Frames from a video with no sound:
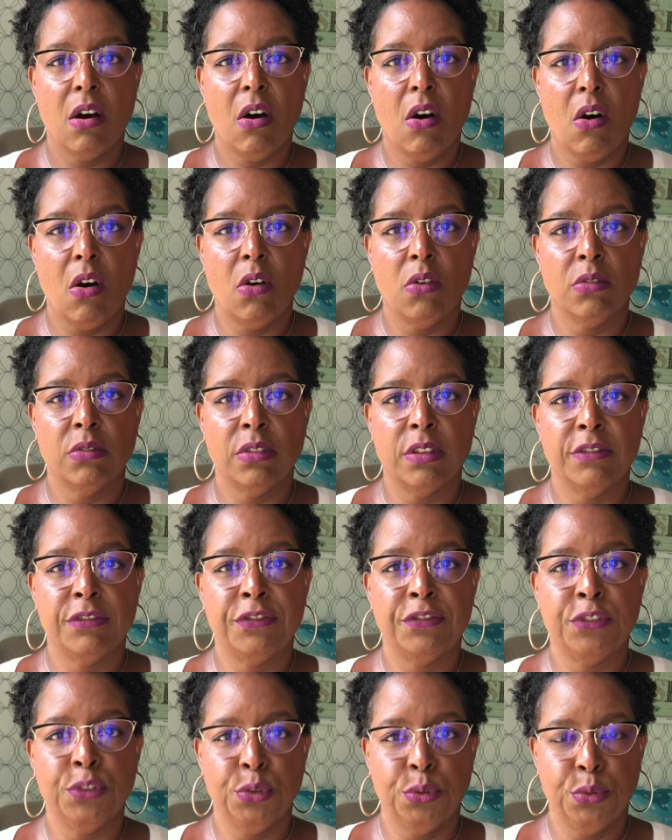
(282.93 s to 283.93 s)
all the
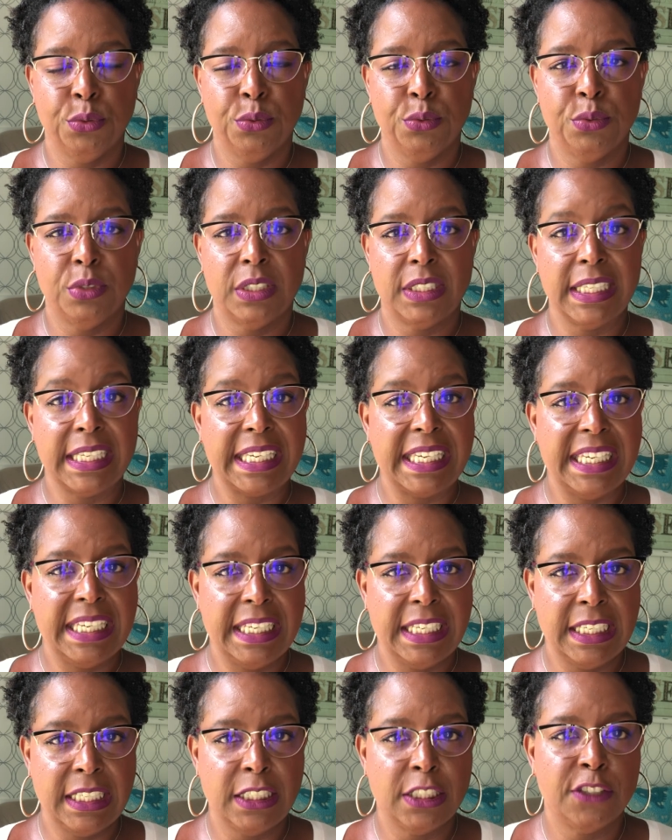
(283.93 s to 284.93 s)
foods, the
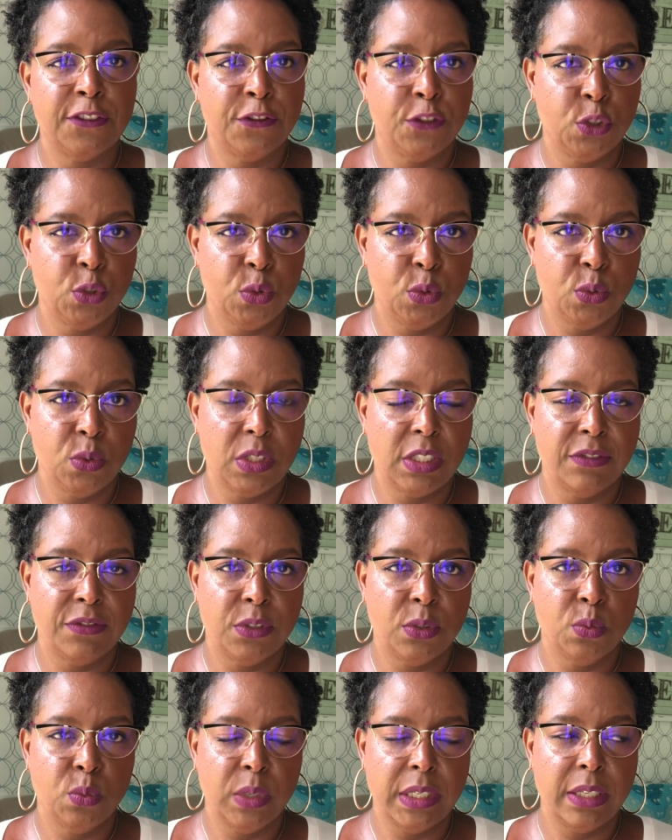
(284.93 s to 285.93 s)
king's foods,
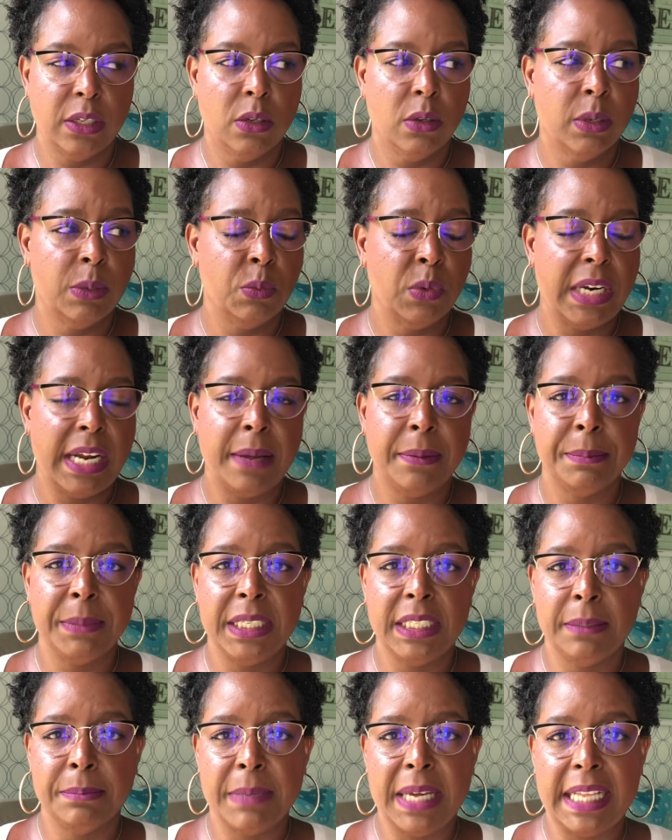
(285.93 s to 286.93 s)
if you will. And what I
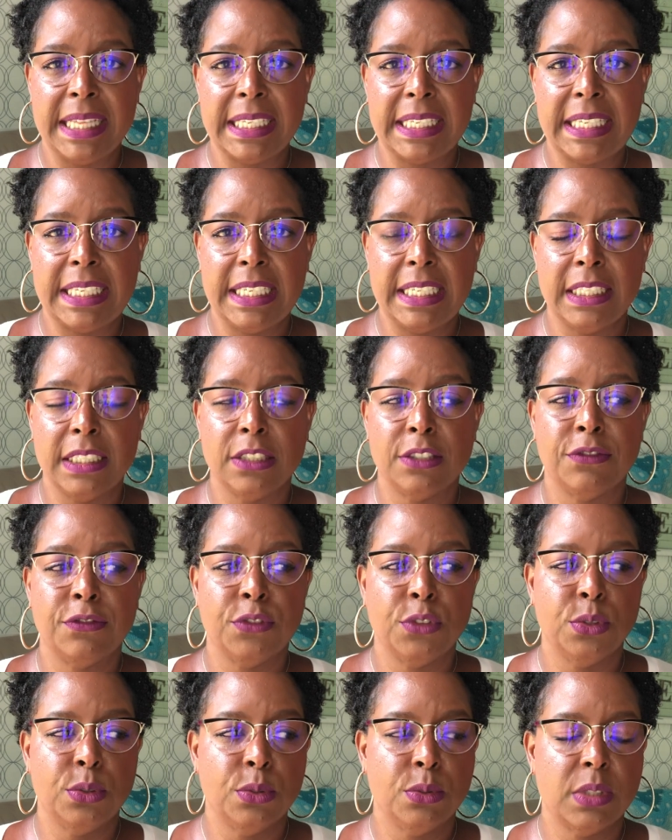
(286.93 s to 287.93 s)
mean by the king's
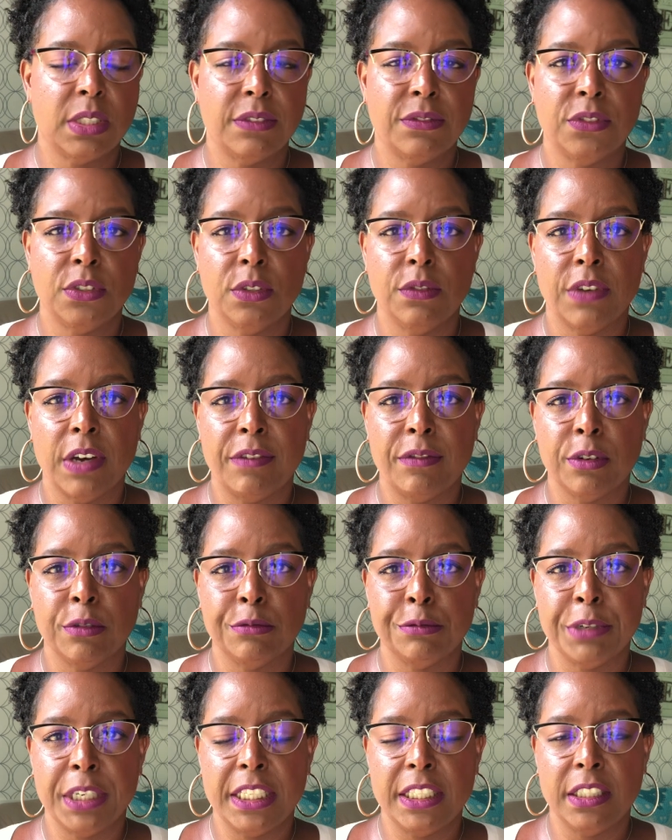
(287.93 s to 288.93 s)
foods, if you've ever
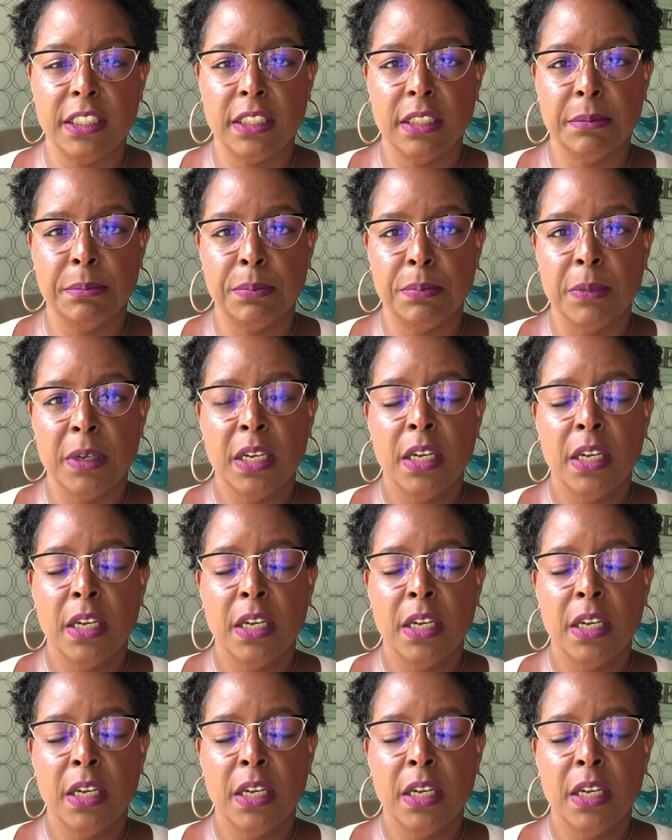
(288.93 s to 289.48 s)
written the